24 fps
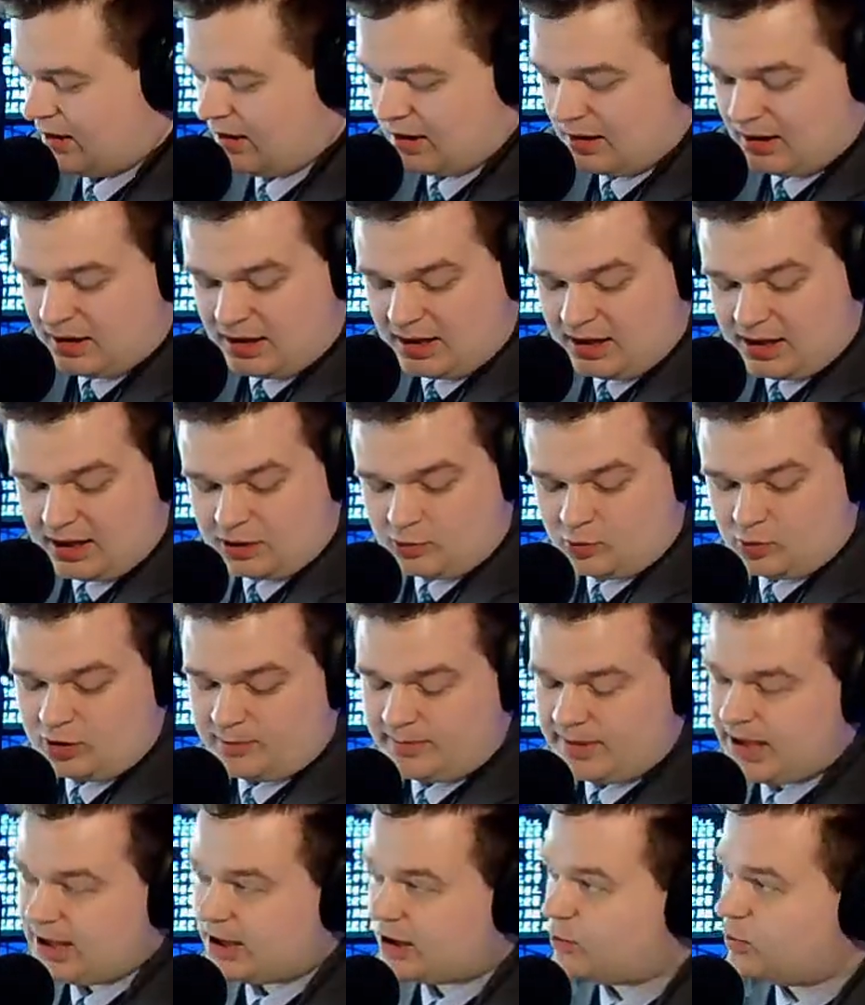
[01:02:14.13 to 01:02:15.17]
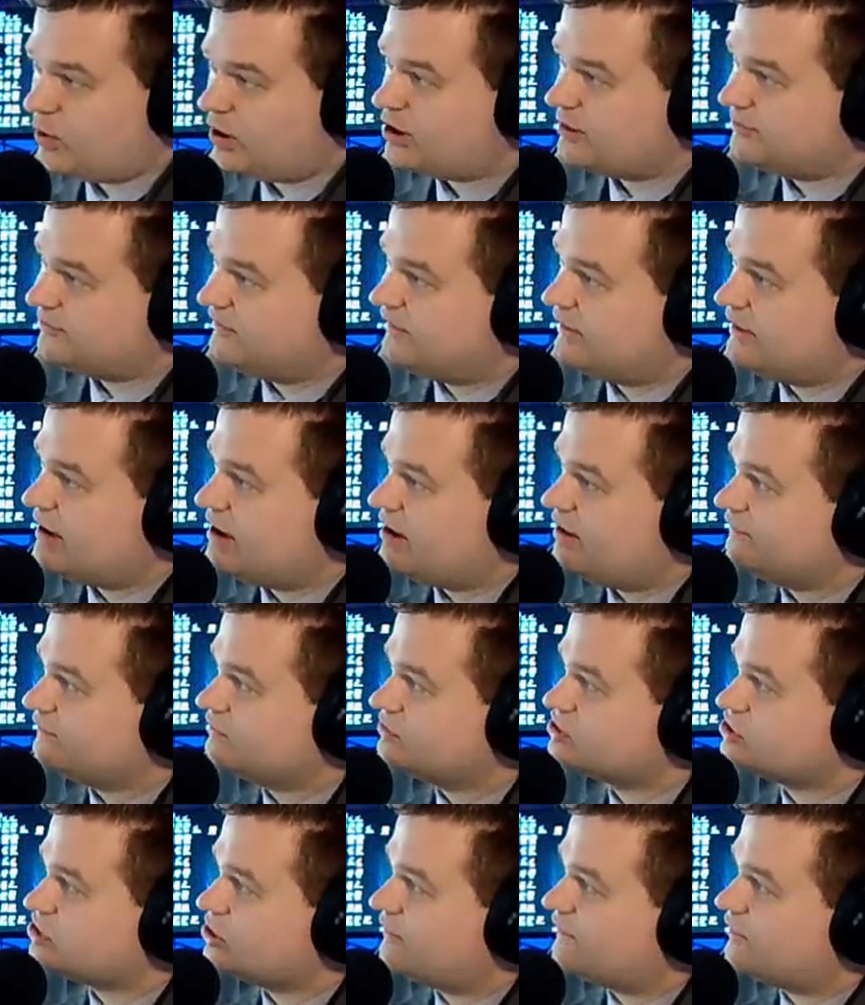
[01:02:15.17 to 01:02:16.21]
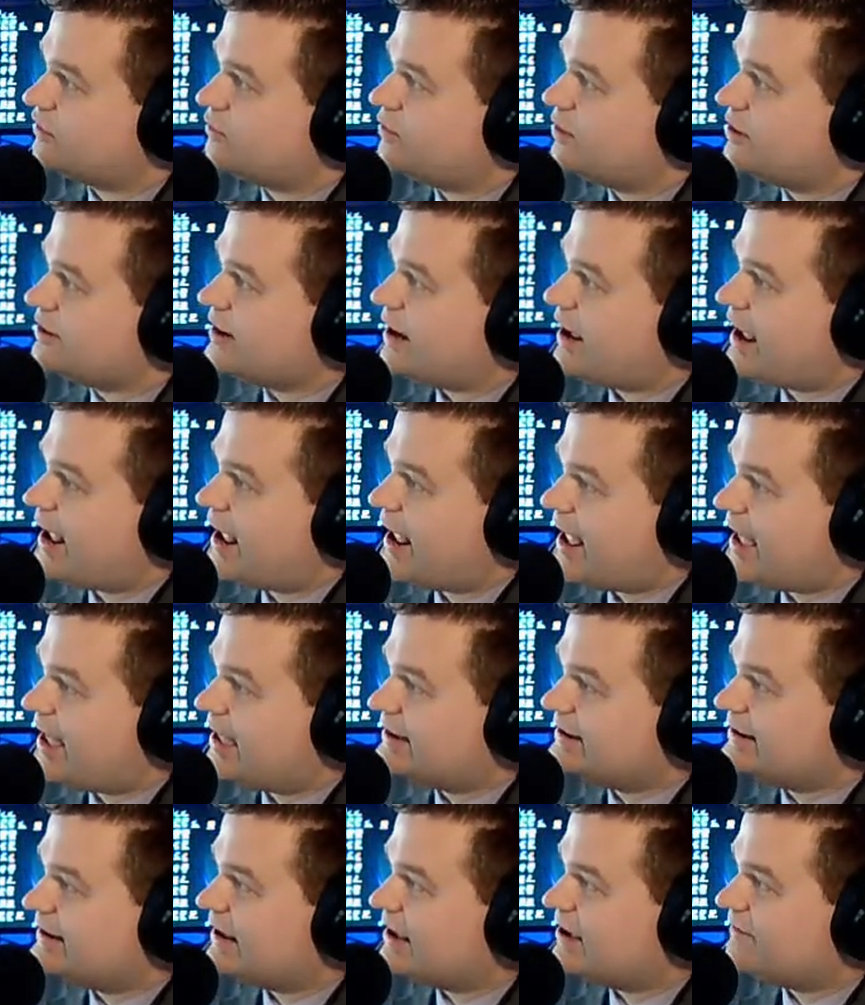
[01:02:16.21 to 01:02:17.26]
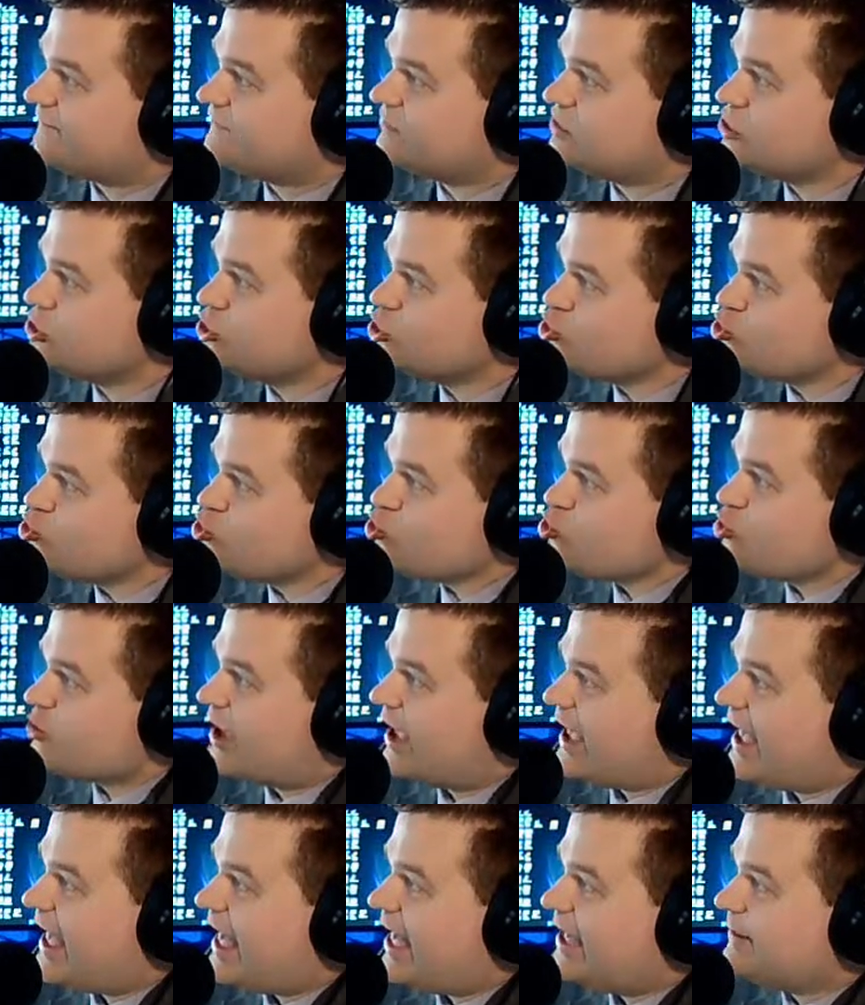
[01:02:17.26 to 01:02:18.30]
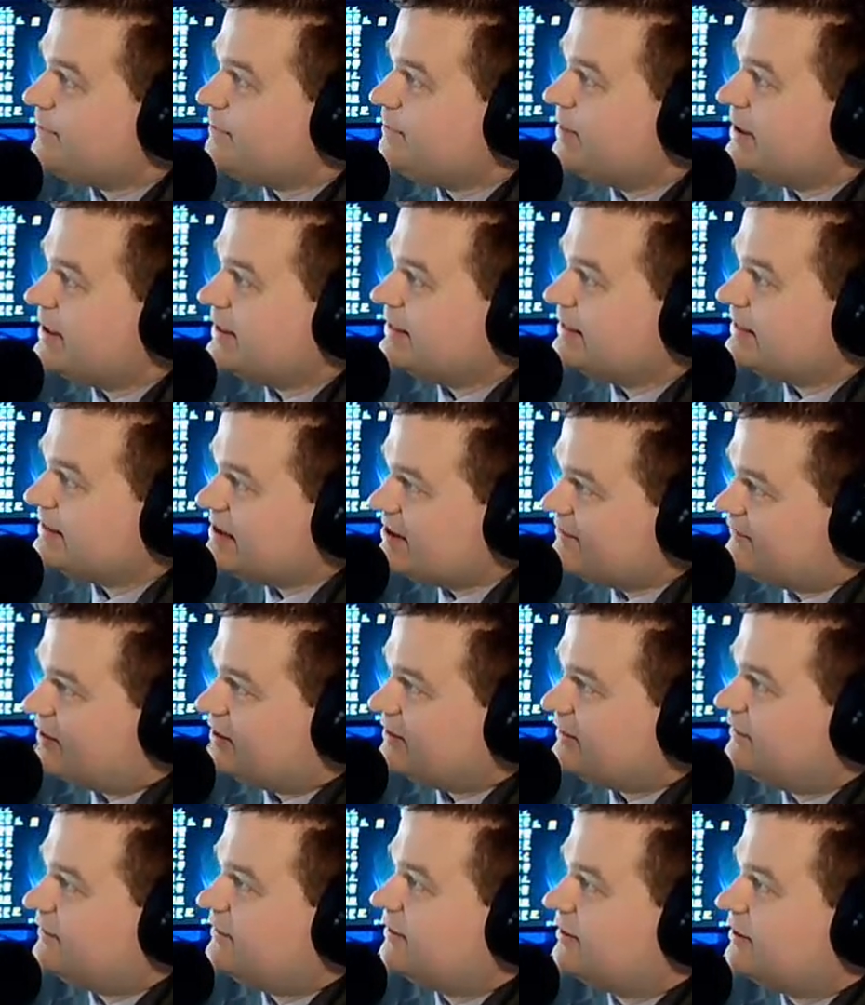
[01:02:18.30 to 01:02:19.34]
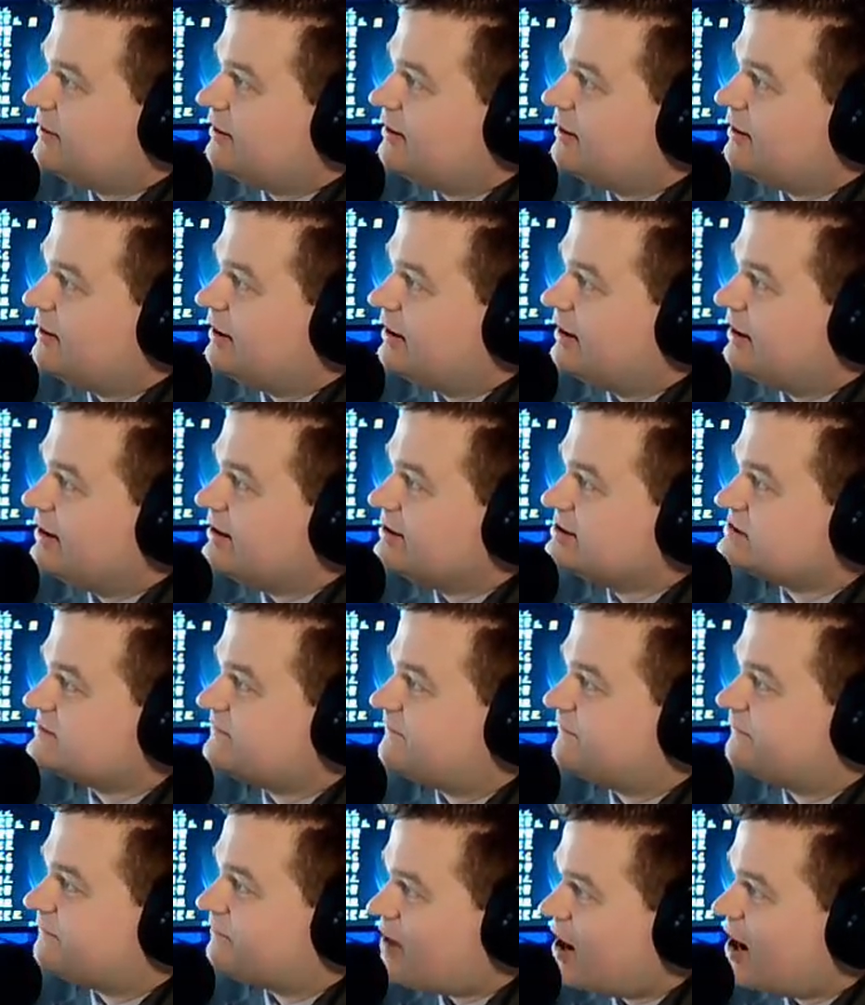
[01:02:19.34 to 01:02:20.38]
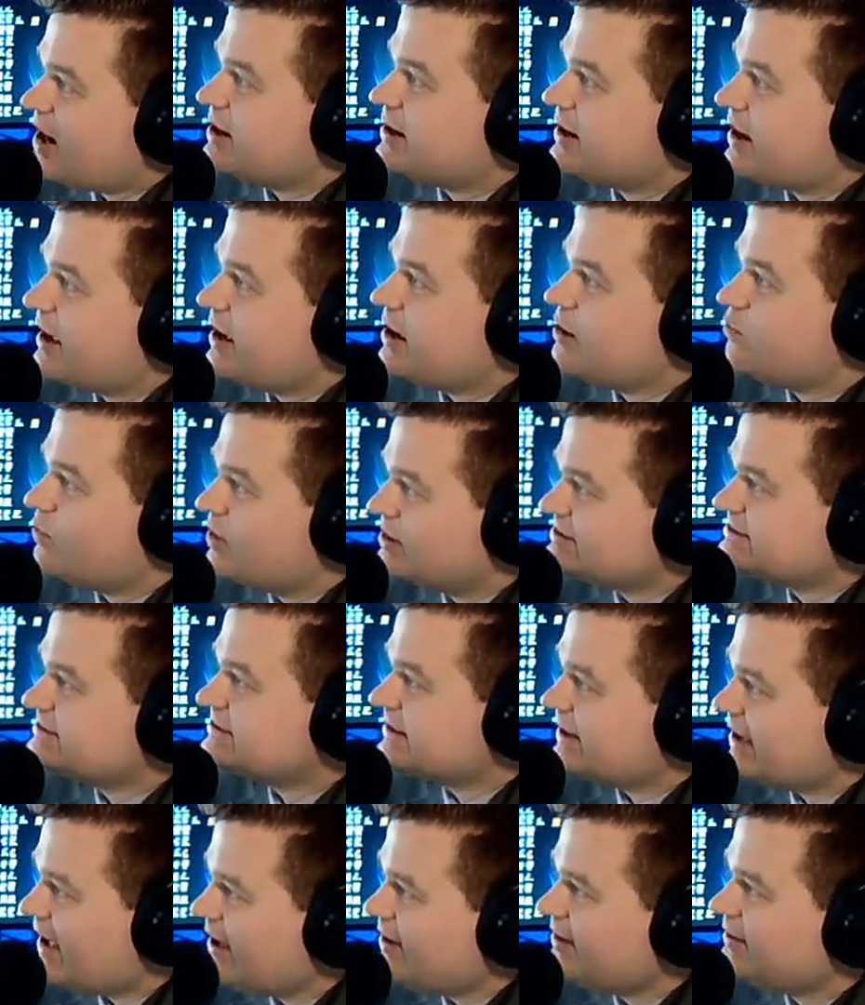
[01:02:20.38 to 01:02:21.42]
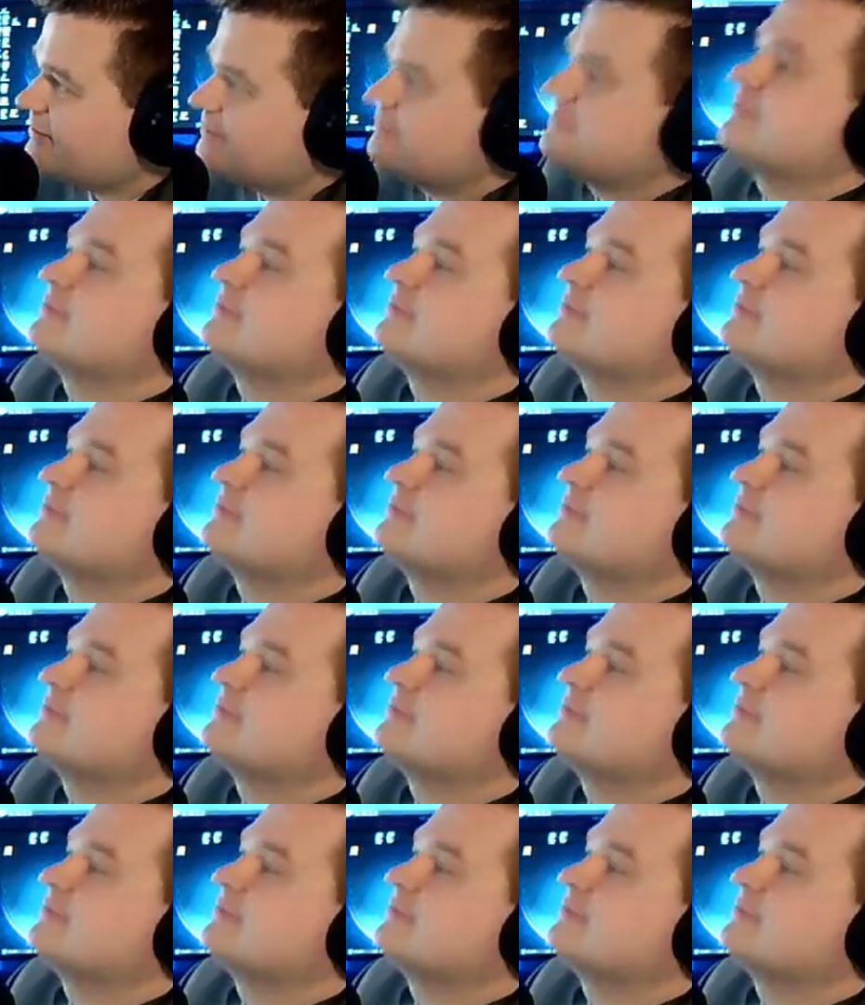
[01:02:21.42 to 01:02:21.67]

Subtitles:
And we're back. Welcome to the after show, everyone. And if you can believe it, it is Friday once again.